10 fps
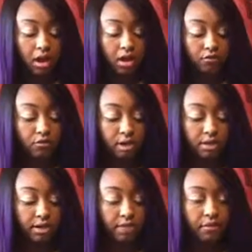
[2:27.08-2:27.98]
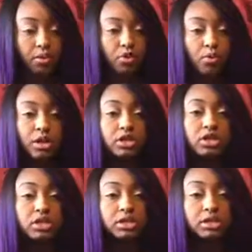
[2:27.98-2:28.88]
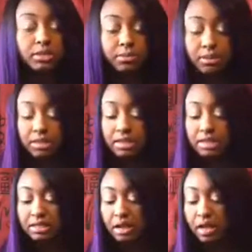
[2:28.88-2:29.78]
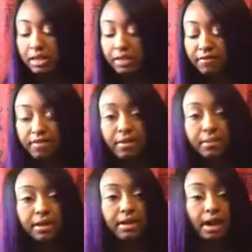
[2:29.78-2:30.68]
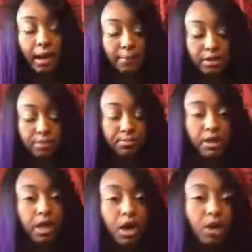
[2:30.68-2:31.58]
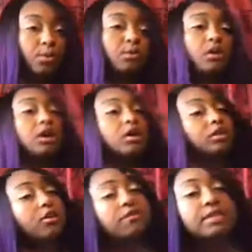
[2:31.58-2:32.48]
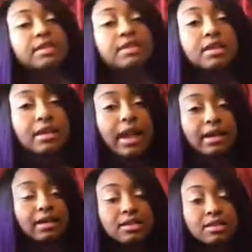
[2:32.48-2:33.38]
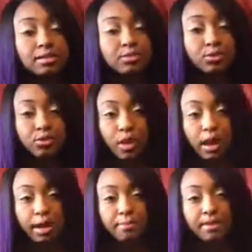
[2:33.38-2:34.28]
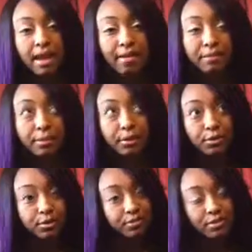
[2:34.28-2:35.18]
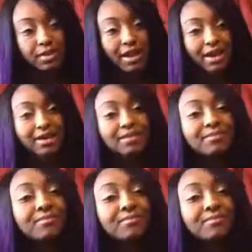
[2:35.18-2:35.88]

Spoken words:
And if you guys have any questions, please leave them in the comments below. Don't forget to like and subscribe, and have a beautiful day.